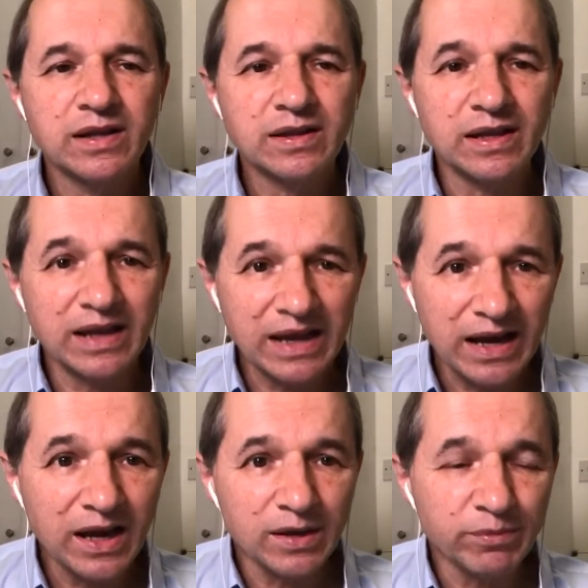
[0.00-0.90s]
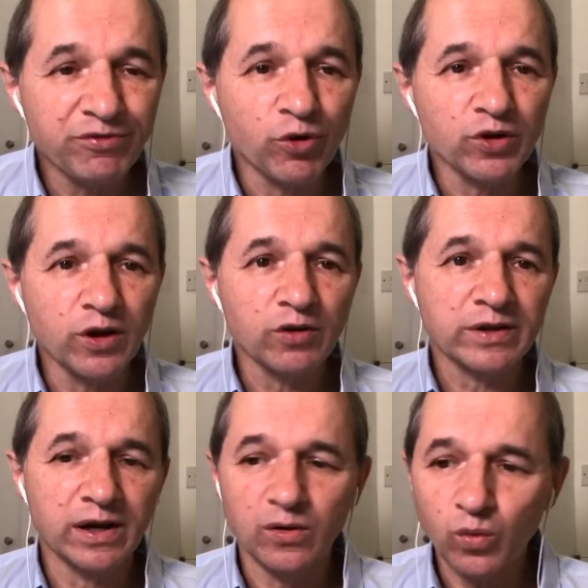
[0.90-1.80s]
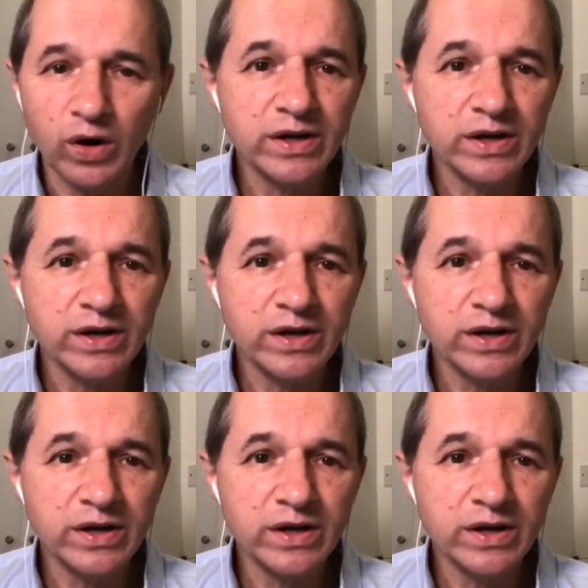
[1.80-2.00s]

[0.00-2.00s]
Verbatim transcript: than they had before the lockdown. Why is